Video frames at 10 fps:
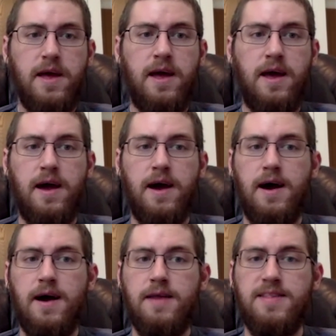
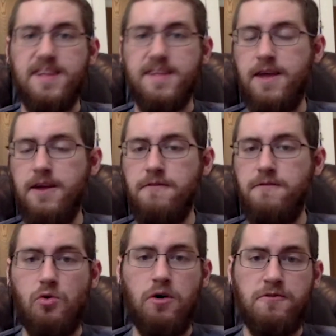and six eight
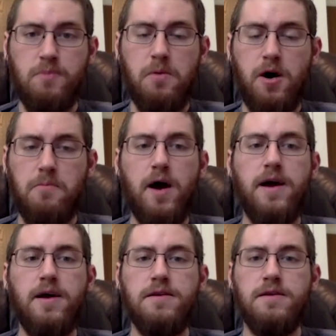forward from Omaha
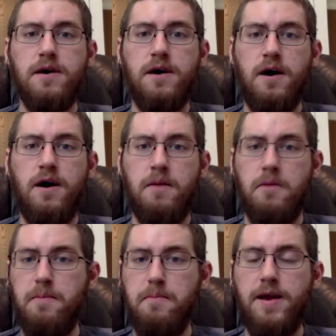Bryan, uh,
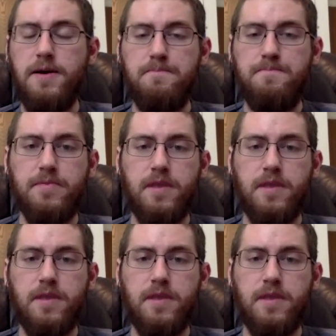Amari Bynum,